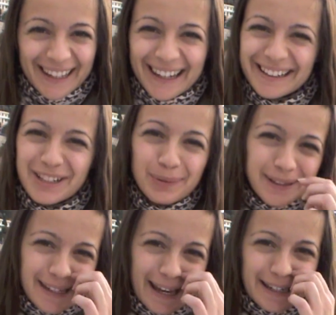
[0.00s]
I just
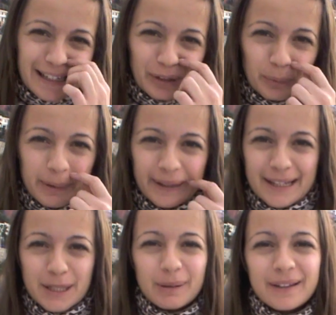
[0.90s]
wanted to add a little
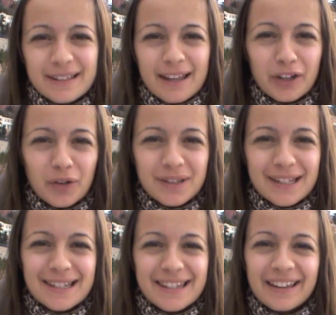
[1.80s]
PS, because I
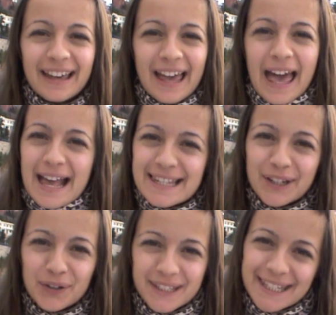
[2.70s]
noticed that as I
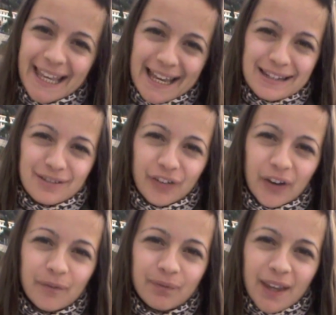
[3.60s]
got to the end of it,